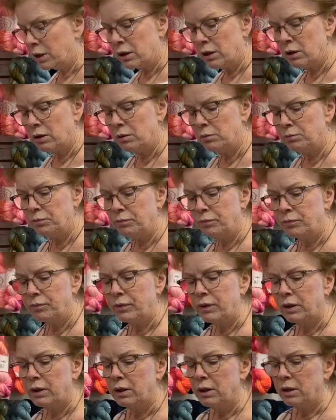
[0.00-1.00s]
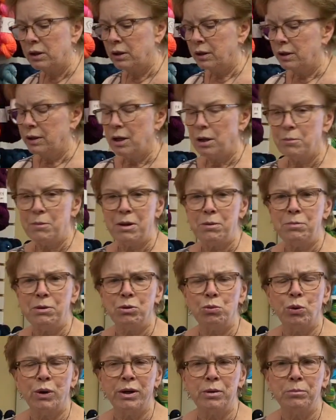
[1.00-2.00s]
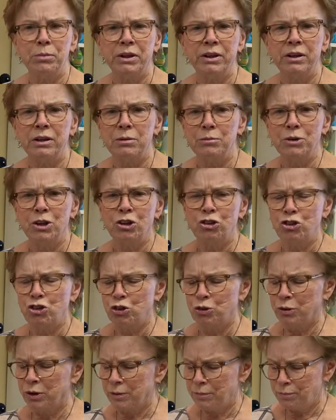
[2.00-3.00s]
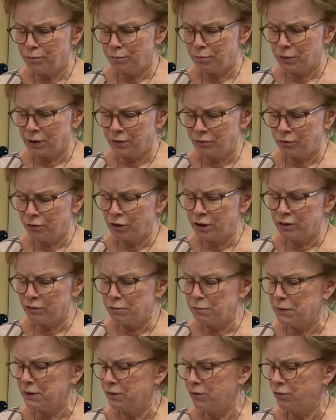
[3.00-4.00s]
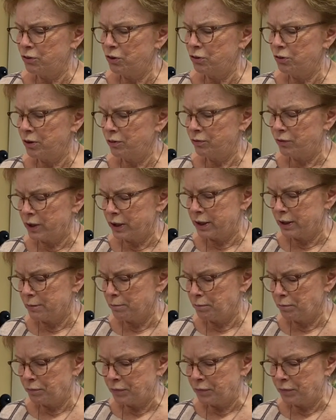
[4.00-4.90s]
I may be rambling, I'm not sure, but forgive me if I am.